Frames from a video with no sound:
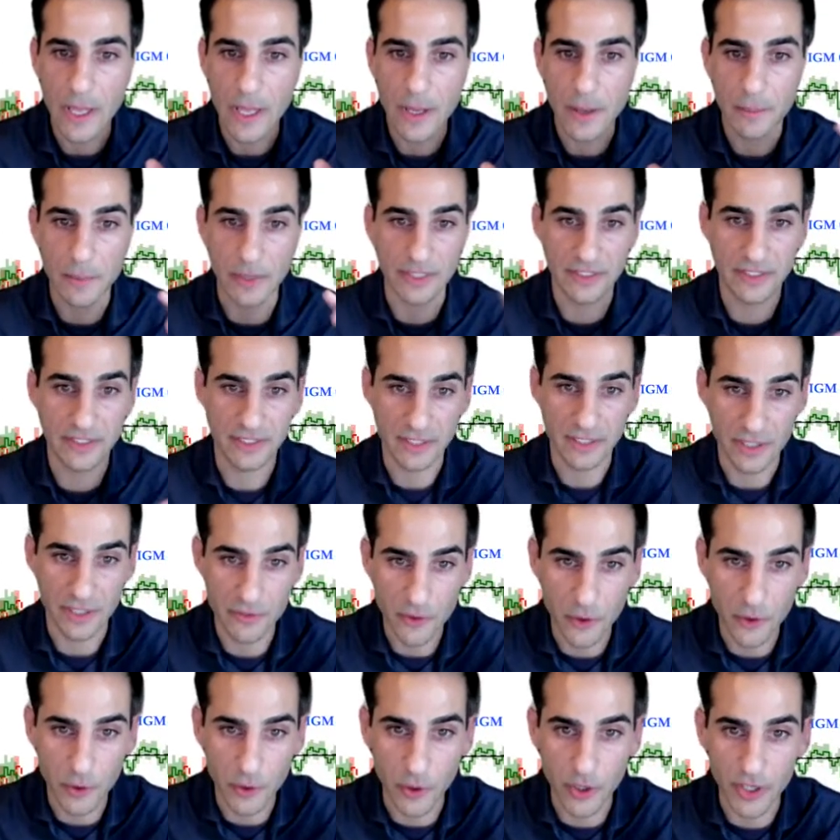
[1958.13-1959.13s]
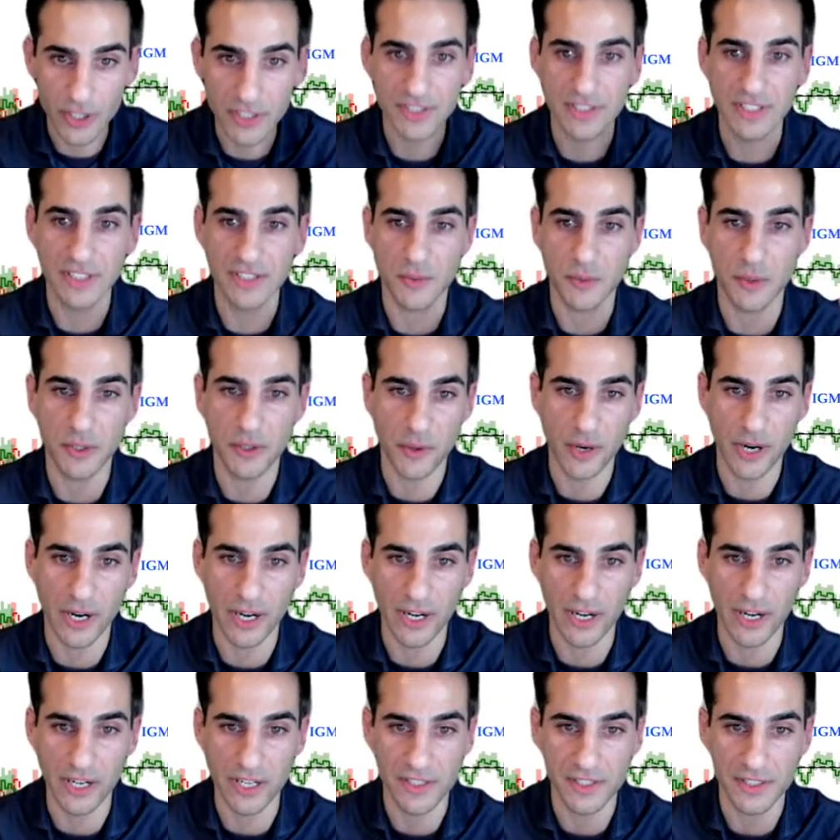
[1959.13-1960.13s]
But of course, this
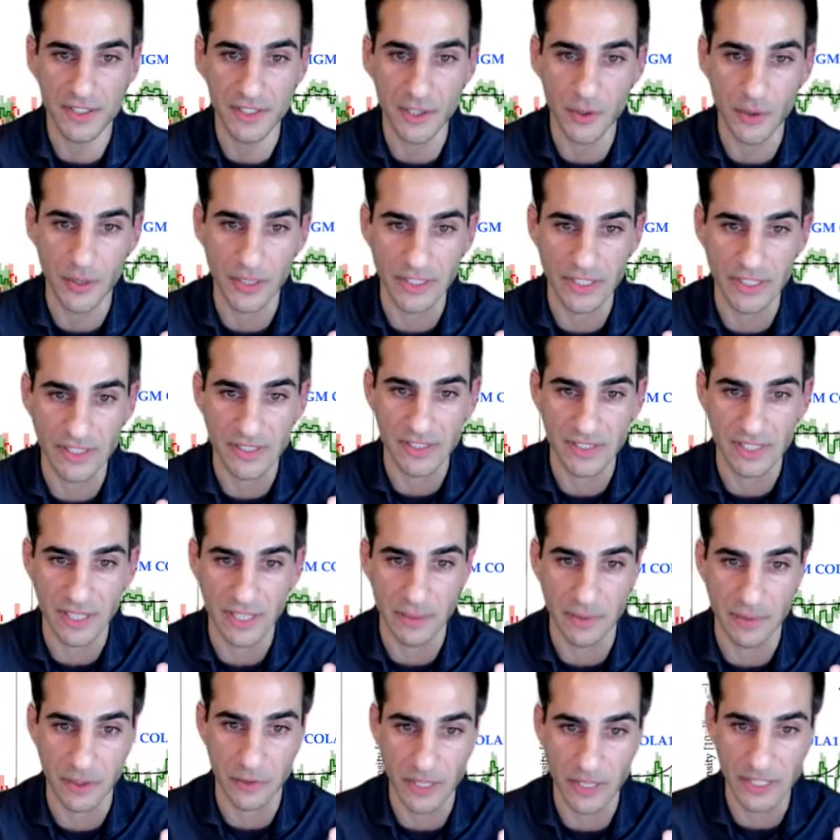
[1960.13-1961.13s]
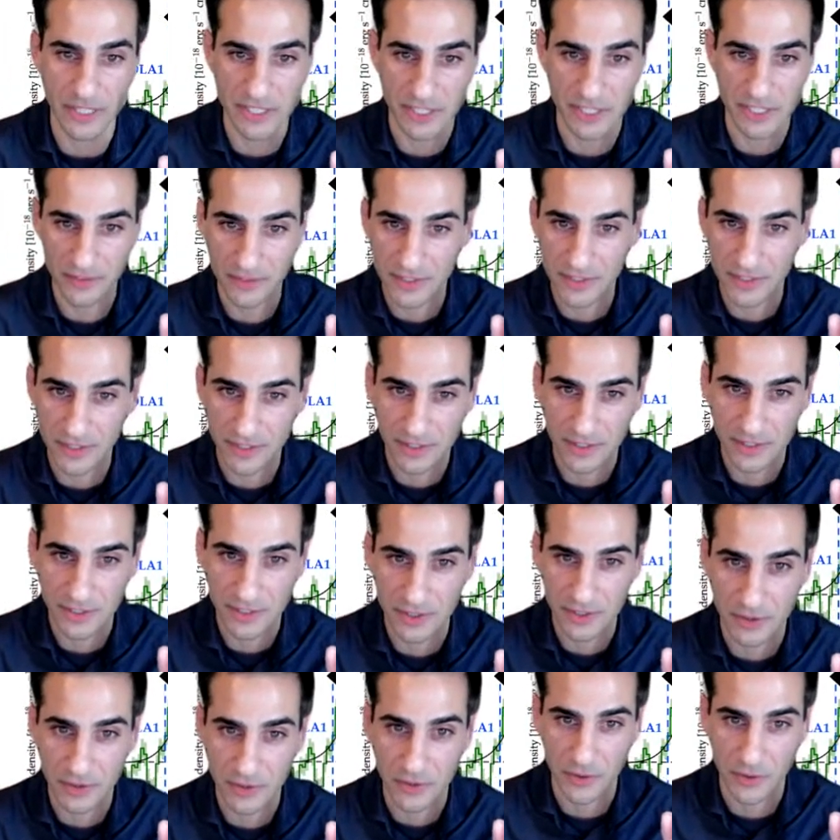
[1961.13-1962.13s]
requires knowing the systemic redshift.
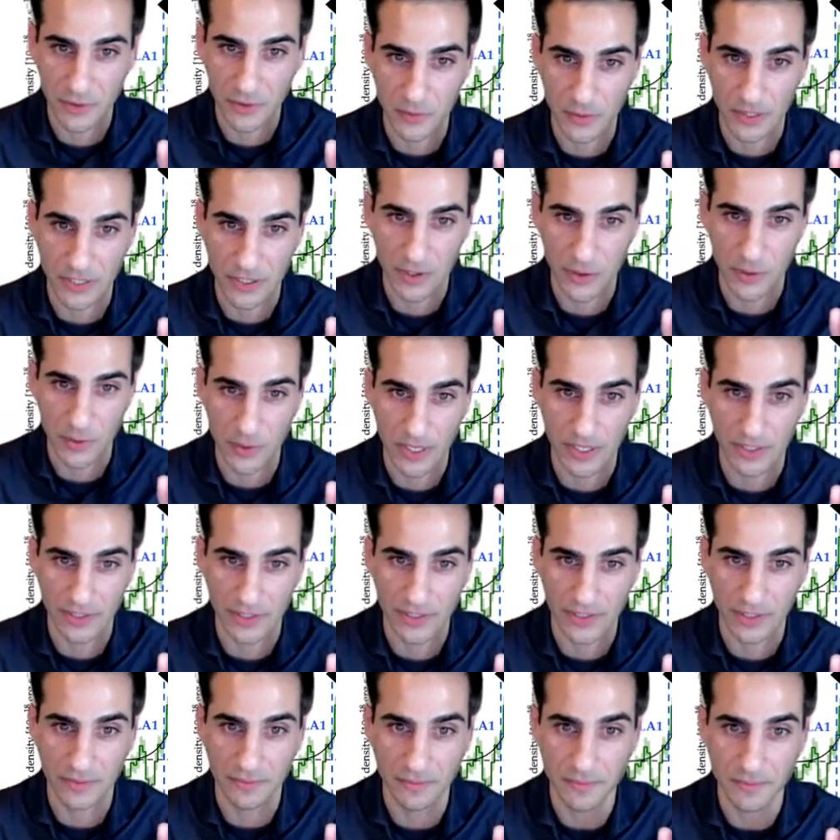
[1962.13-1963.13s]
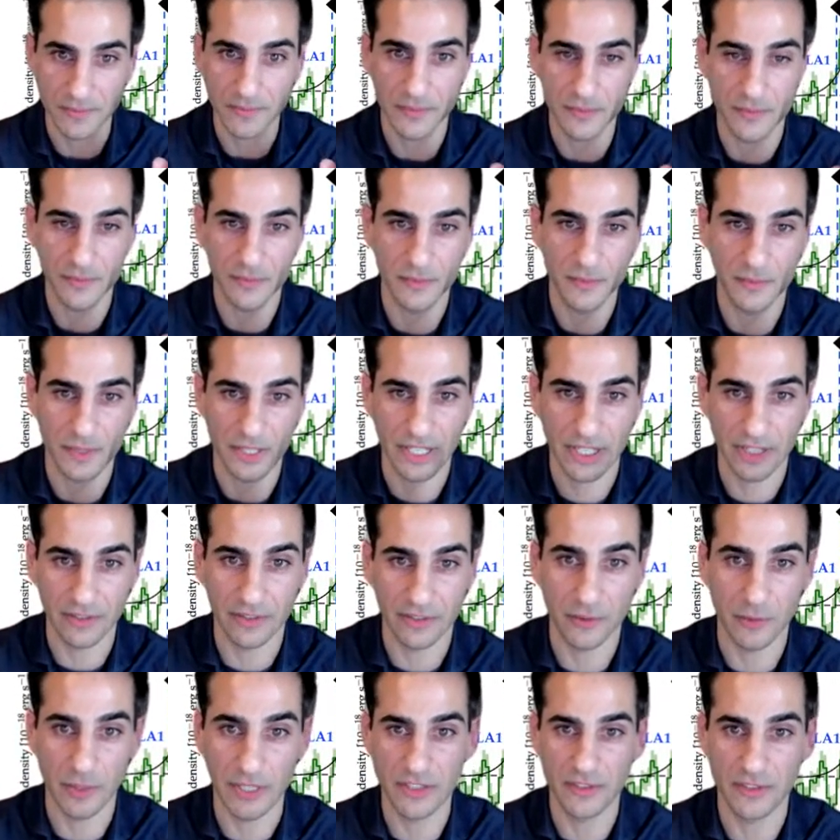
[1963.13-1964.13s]
So we know where the kind of the
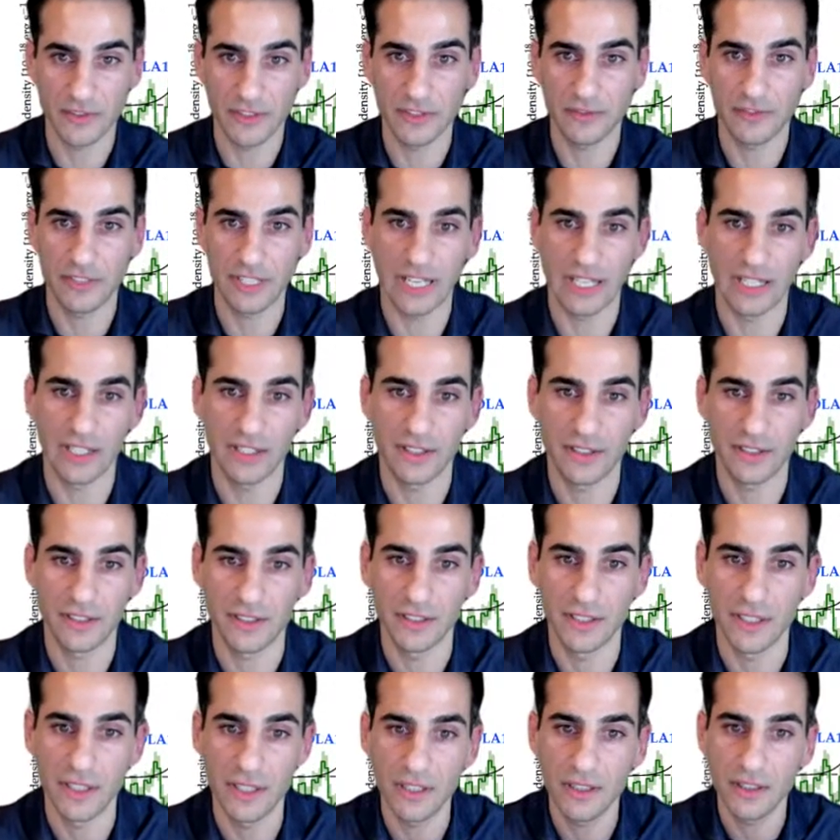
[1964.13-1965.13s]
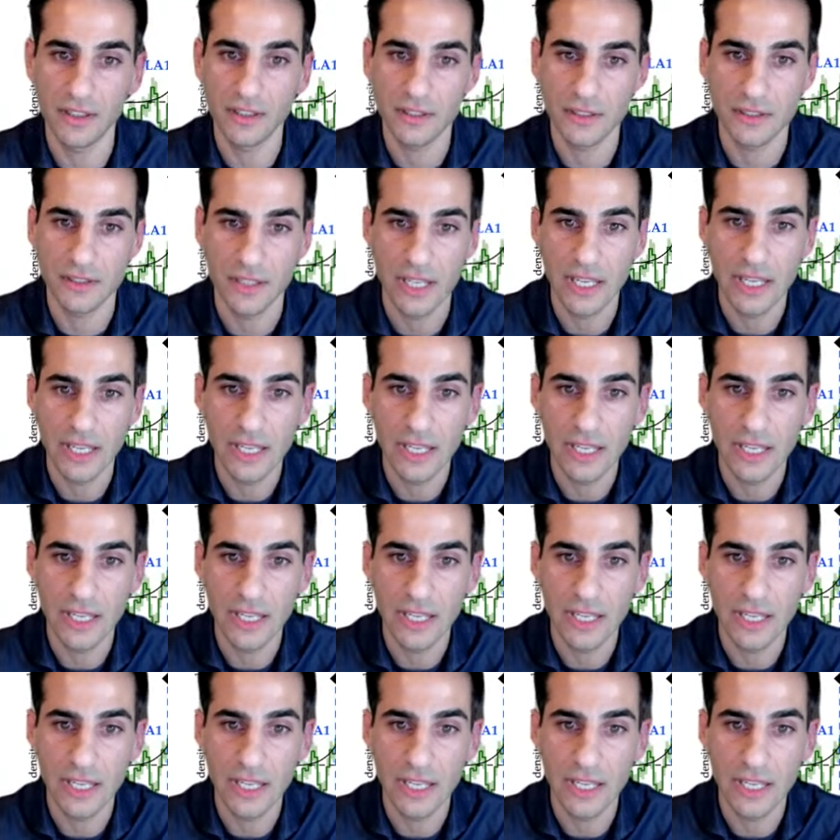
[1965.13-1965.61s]
redshift of the galaxy is.